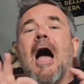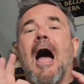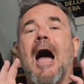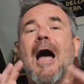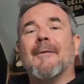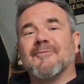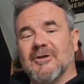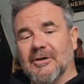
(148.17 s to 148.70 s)

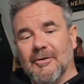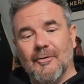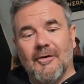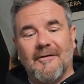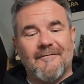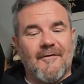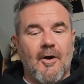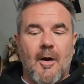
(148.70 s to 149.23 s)
Absolutely
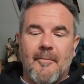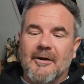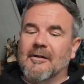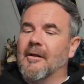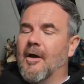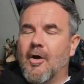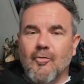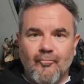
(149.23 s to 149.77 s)
phenomenal.
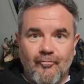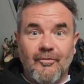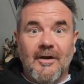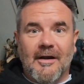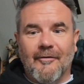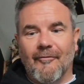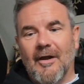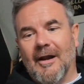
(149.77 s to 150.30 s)

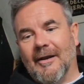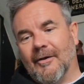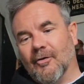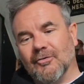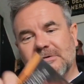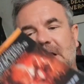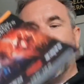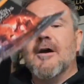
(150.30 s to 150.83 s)
Really, really
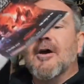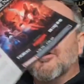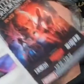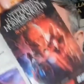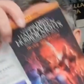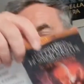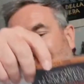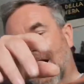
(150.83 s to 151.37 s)
good.
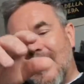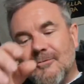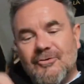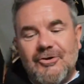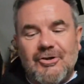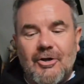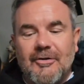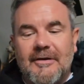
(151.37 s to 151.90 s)
The other
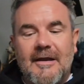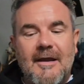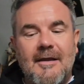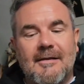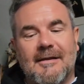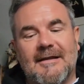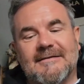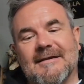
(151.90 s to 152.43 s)
houses on there,
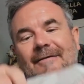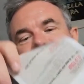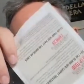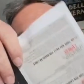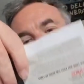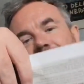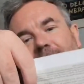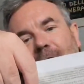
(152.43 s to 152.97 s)
let's have a
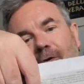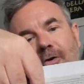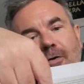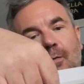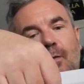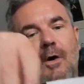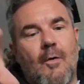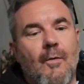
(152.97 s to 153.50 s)
little look
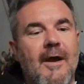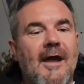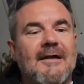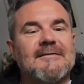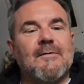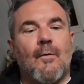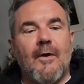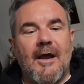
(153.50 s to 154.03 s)
what we
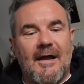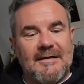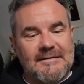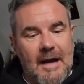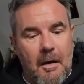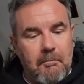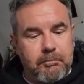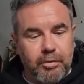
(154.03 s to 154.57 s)
had. We had
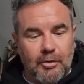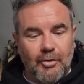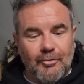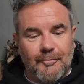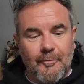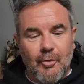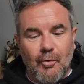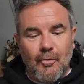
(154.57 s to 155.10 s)
Blood
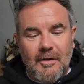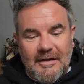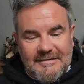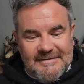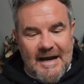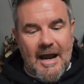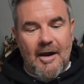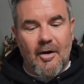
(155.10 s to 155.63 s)
Moon
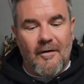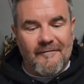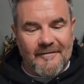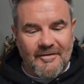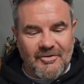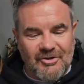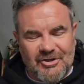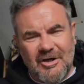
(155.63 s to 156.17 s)
Dark
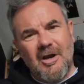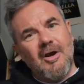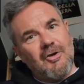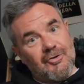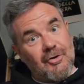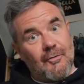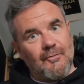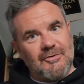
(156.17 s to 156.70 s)
Offerings.
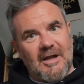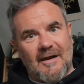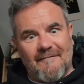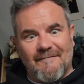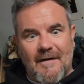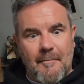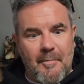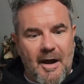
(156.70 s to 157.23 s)
So it was like a
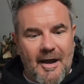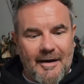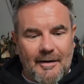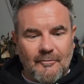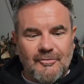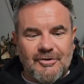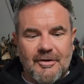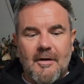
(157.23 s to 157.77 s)
vampire
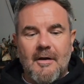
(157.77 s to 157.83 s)
house.